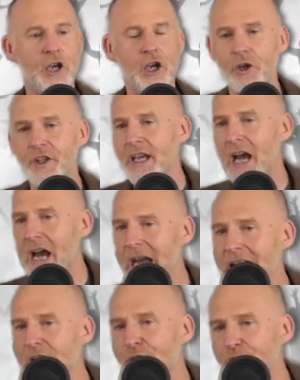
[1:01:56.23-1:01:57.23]
Who are they
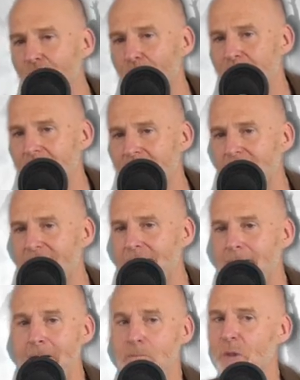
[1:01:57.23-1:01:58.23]
hiding from
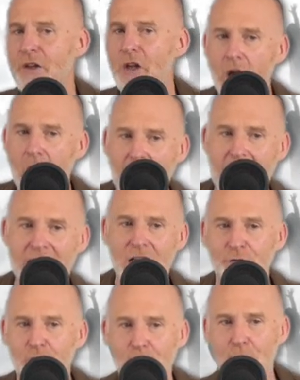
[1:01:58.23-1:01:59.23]
here? They're not
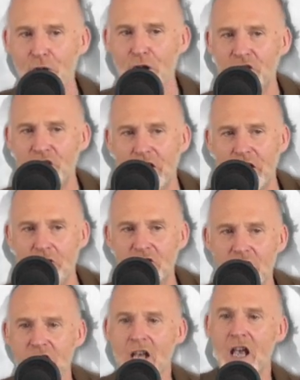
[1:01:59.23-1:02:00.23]
hiding from the
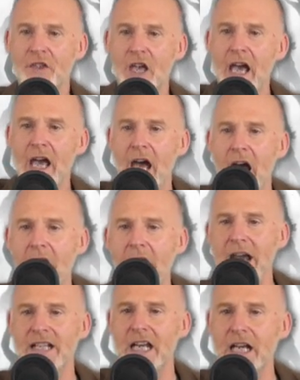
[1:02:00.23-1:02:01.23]
persecutors, they're
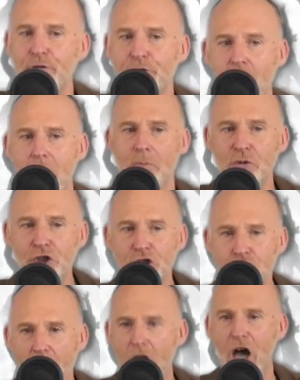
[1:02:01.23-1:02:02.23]
hiding
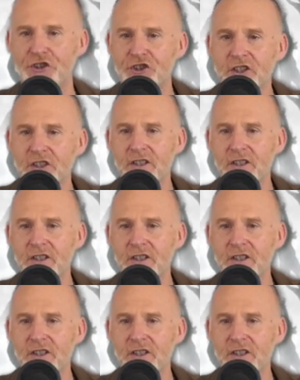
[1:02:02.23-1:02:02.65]
from God.